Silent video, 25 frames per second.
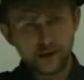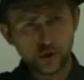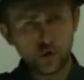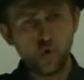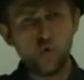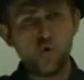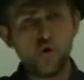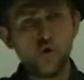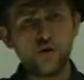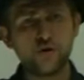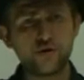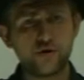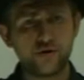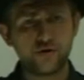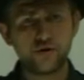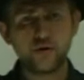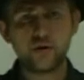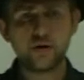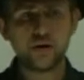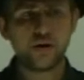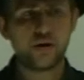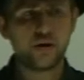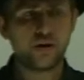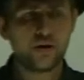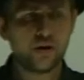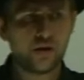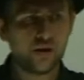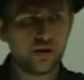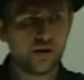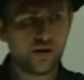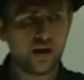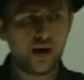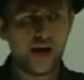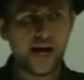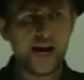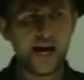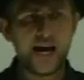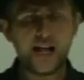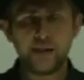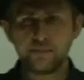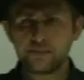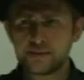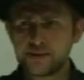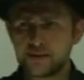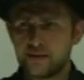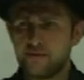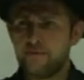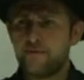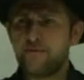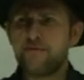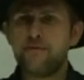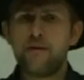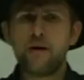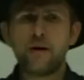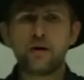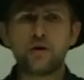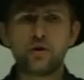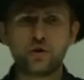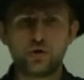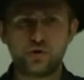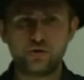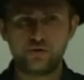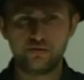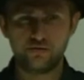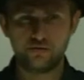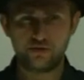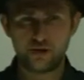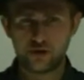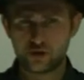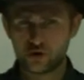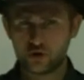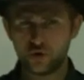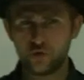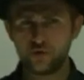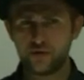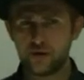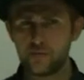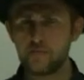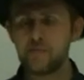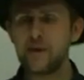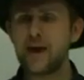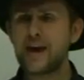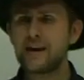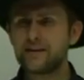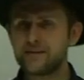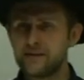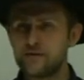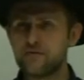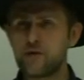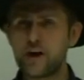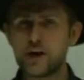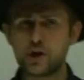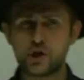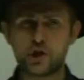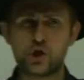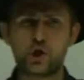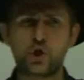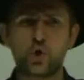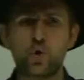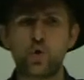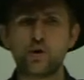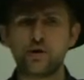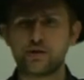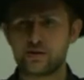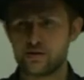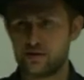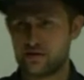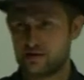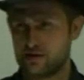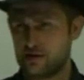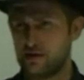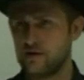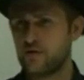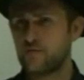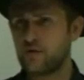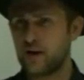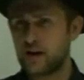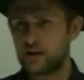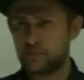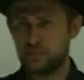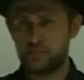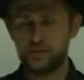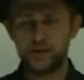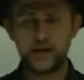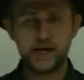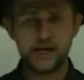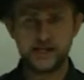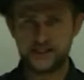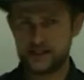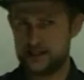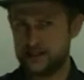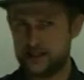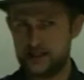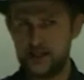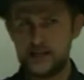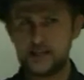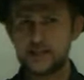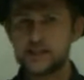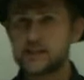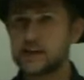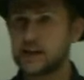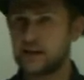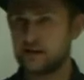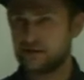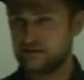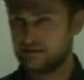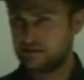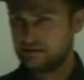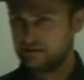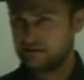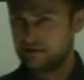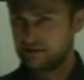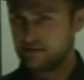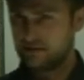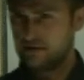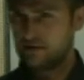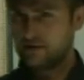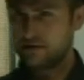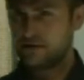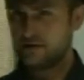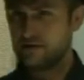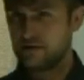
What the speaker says: and this order helps them function. So they make the right choices in the right places. That's it.